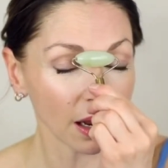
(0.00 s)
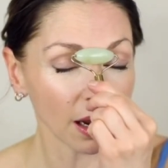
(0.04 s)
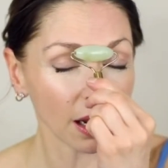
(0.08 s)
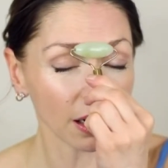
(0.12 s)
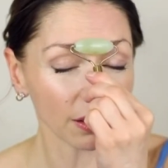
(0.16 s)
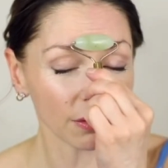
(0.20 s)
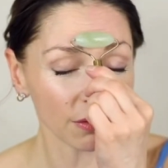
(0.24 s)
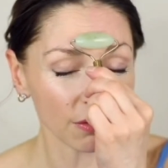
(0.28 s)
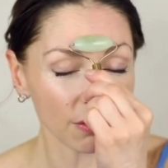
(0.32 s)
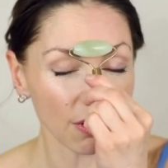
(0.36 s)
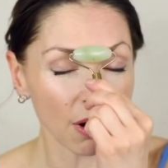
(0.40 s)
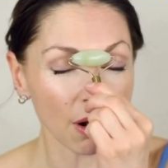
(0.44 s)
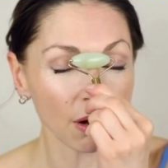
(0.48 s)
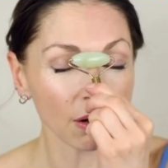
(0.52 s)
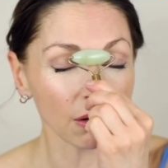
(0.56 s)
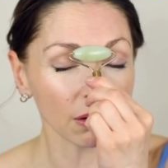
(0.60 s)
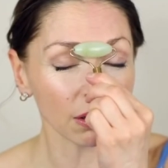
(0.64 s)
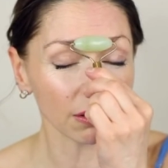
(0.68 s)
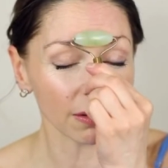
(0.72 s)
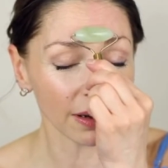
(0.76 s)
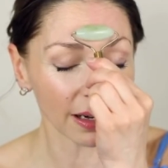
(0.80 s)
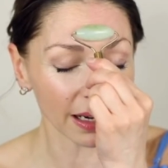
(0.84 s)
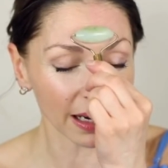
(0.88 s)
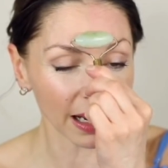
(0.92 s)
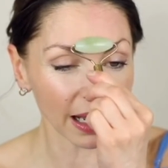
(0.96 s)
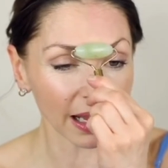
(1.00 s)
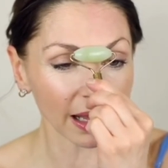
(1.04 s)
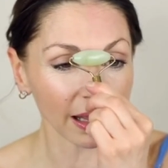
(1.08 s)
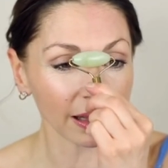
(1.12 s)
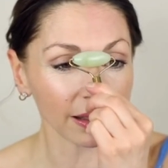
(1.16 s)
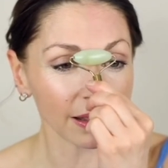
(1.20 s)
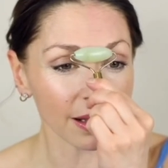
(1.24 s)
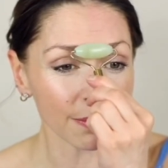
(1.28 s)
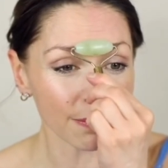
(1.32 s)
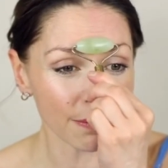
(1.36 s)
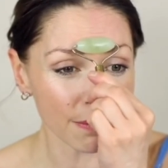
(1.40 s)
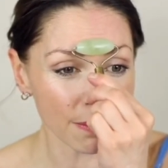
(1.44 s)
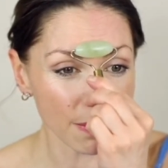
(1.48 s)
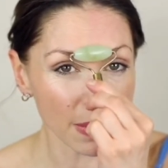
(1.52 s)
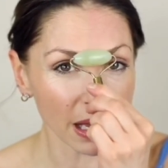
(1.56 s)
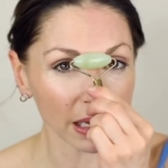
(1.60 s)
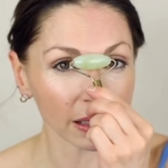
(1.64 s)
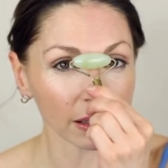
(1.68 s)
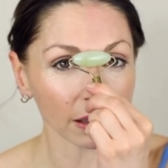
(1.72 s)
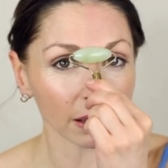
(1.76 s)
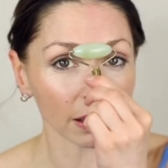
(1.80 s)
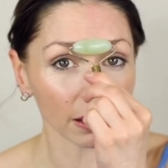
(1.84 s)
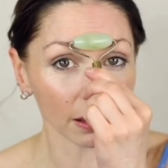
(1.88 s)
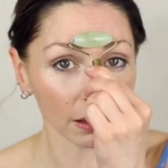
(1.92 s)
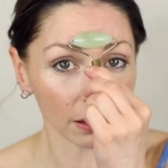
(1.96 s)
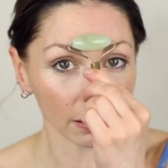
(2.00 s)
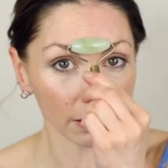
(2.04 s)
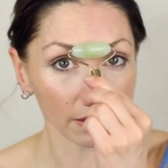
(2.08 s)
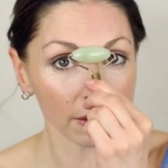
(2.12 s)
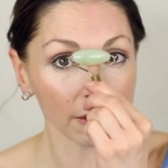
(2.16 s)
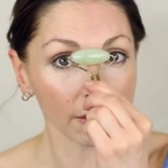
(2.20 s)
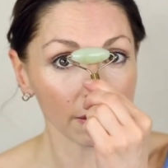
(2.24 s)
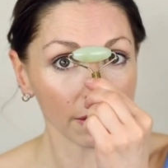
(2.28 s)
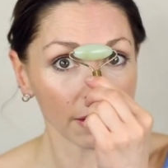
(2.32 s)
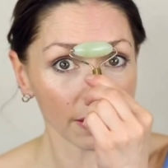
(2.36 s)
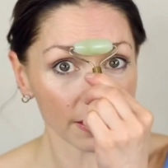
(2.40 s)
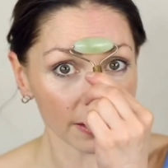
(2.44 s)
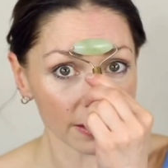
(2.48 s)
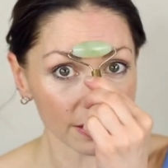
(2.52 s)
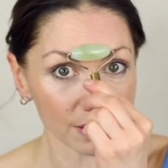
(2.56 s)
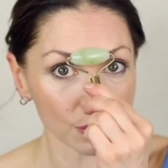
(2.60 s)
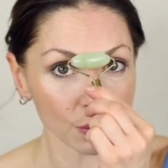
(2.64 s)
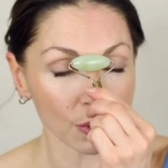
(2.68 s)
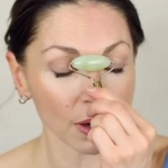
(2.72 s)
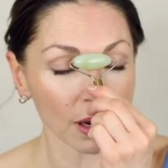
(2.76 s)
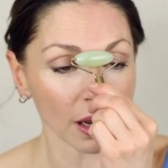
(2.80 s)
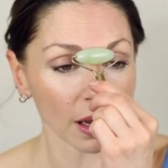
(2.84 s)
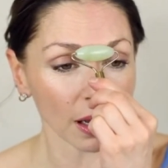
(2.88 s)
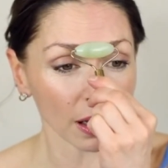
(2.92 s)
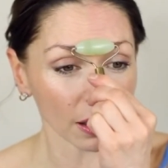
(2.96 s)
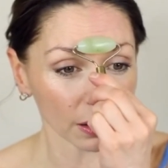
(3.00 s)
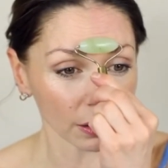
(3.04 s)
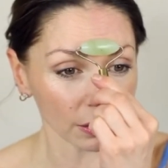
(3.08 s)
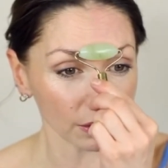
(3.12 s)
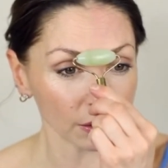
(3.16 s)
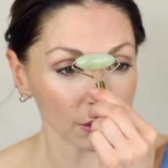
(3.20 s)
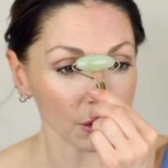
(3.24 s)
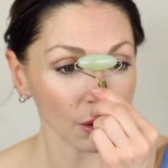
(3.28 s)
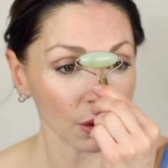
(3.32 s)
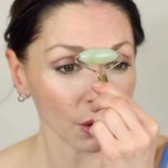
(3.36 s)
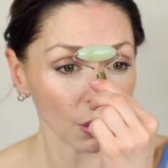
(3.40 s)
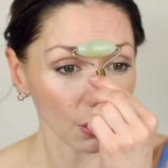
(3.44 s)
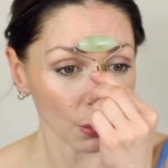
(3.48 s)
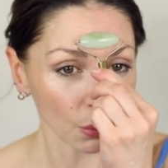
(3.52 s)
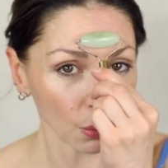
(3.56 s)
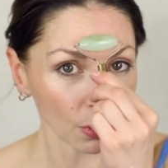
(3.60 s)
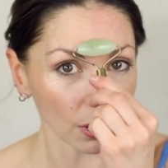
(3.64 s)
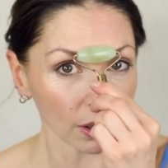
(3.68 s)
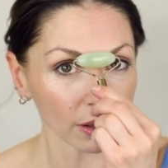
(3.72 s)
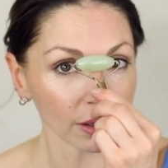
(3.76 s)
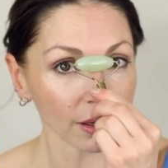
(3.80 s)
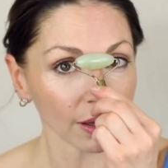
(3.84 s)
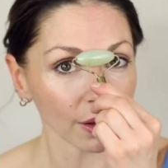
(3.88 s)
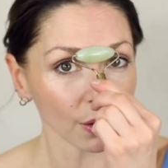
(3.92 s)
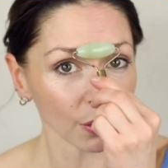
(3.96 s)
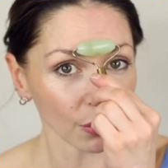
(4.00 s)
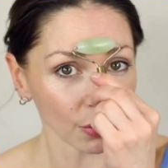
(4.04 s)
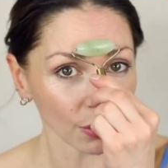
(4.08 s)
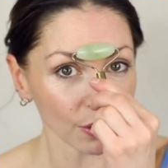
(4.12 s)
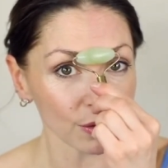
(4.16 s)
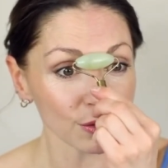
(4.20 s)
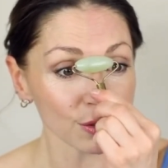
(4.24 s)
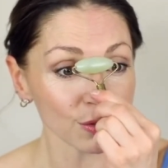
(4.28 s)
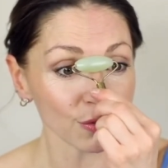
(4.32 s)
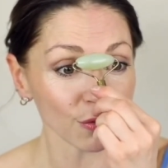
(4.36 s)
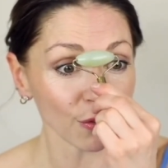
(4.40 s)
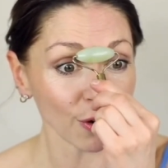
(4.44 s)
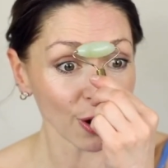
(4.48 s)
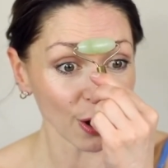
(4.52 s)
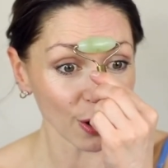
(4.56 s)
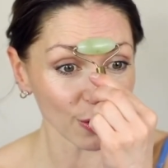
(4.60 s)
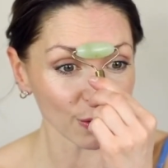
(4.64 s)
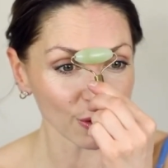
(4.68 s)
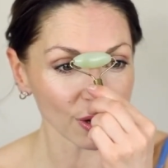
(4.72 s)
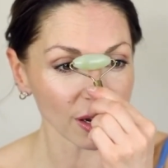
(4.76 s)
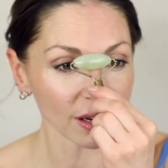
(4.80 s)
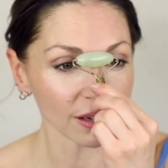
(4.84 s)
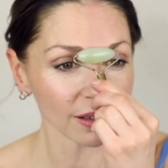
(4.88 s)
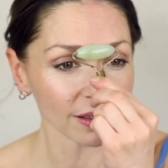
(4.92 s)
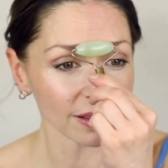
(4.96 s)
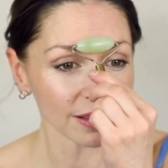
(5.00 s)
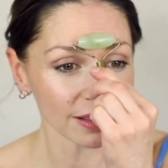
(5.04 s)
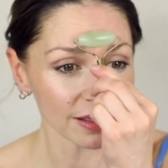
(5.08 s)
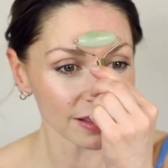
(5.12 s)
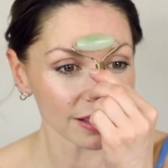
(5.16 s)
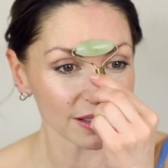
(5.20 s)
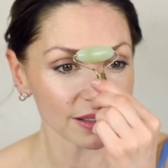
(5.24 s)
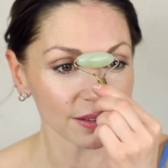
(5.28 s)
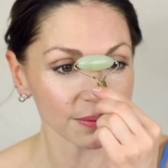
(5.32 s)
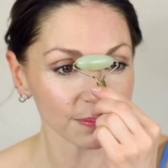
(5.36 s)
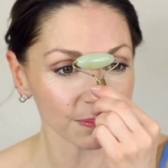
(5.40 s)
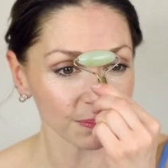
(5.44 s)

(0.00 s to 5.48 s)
and rollering in the middle as well, working on those frown lines.